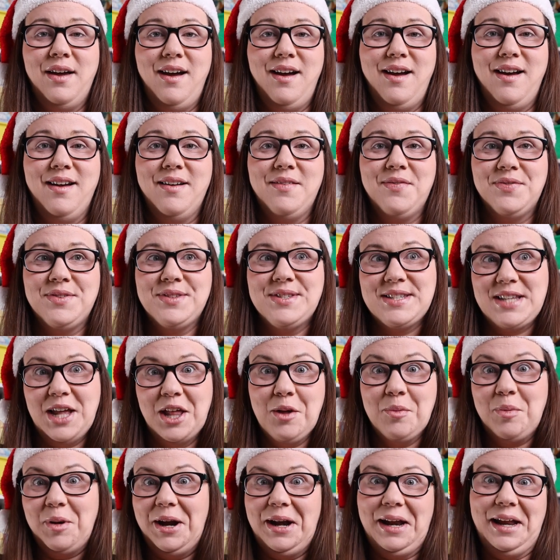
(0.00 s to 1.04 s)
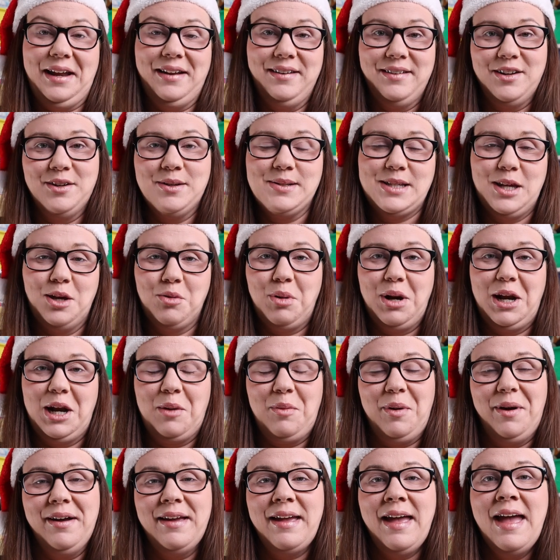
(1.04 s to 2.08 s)
uh, celebrating, you know, celebrating a
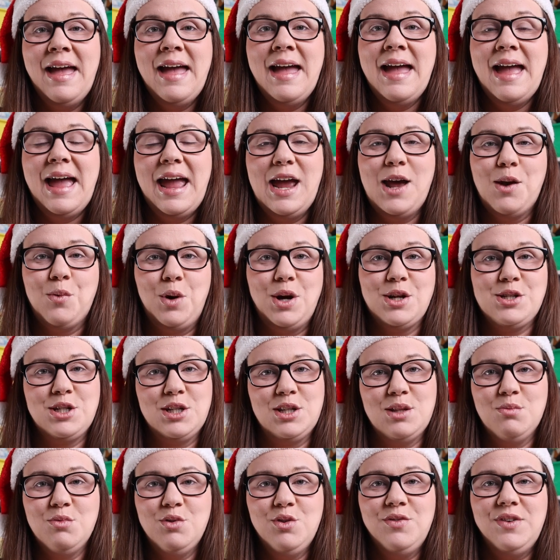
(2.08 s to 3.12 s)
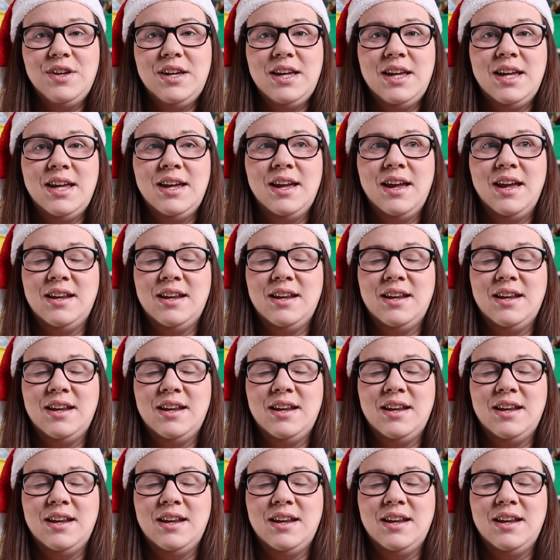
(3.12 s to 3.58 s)
book and watching the movie.